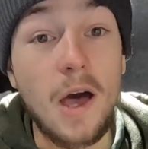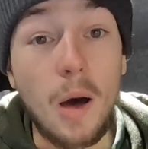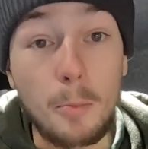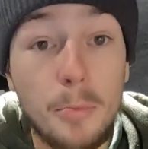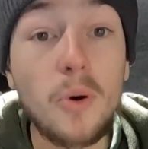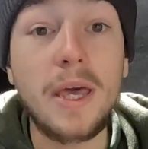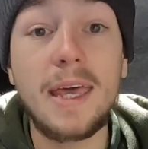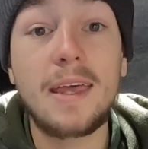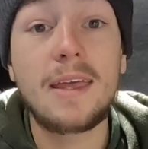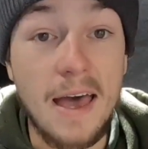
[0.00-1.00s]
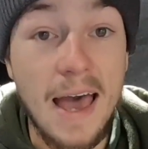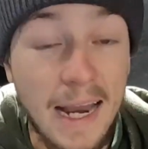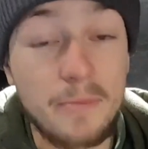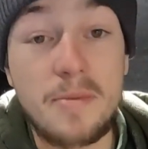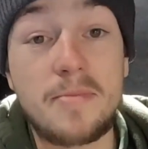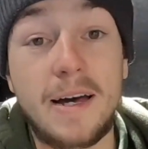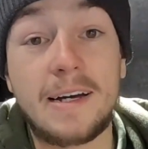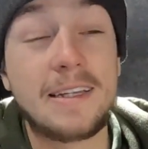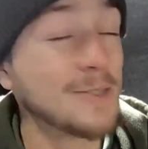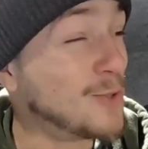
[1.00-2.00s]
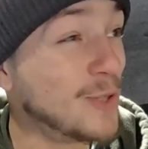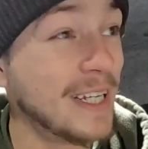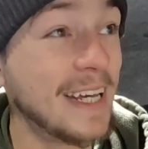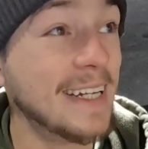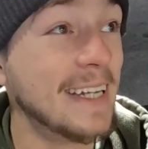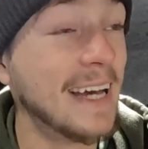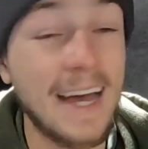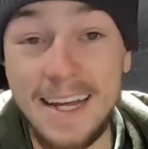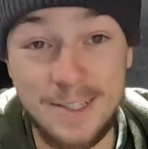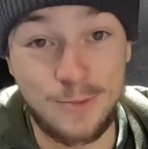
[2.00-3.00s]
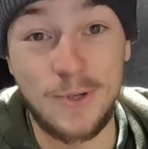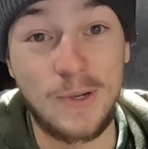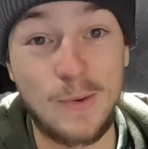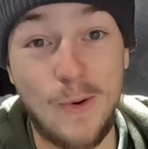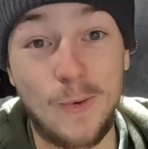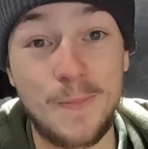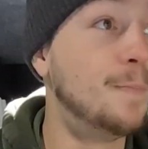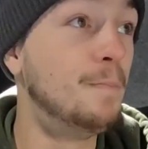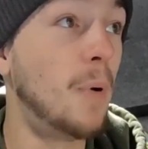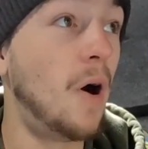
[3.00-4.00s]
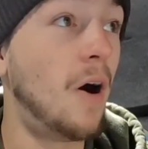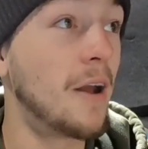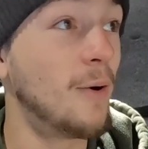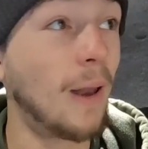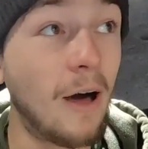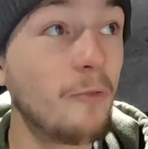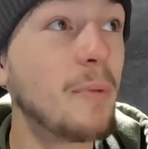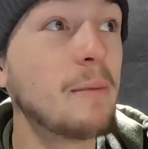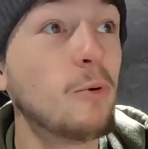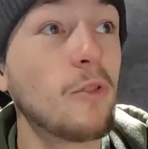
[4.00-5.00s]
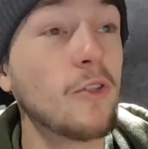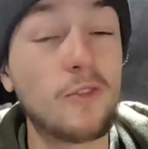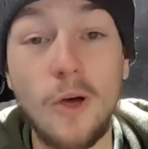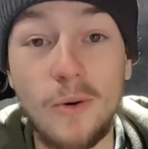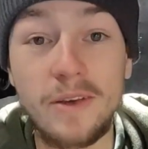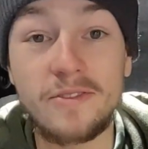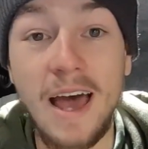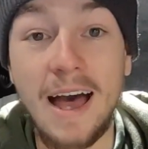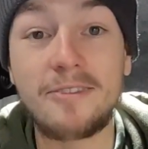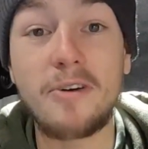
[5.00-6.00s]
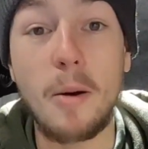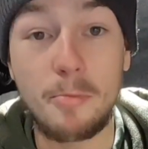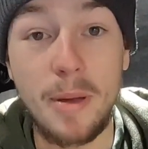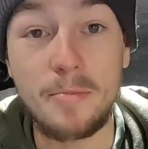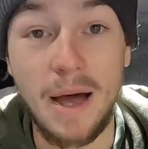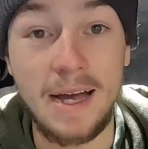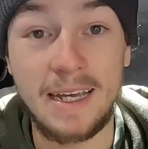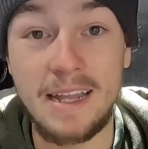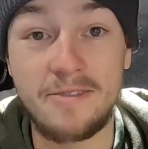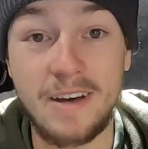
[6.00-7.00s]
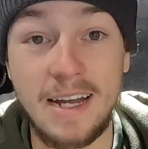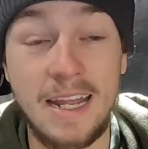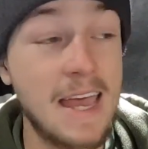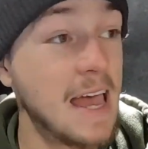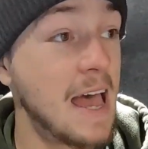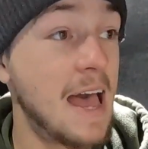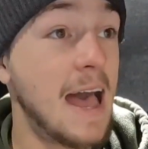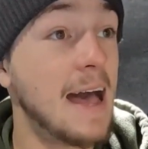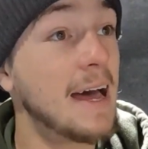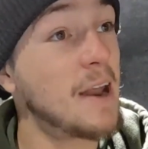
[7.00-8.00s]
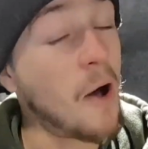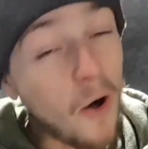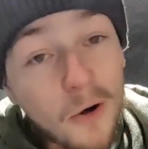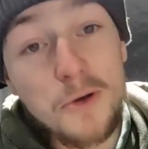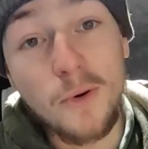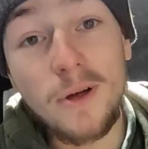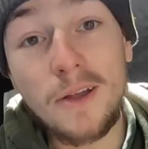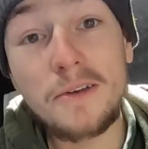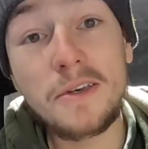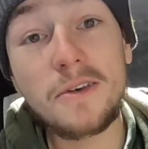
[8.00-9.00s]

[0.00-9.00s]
a bucket and a bin bag. That's all you need, and some toilet roll. But I know a lot of people that don't even have a bin bag in their van, and I quite like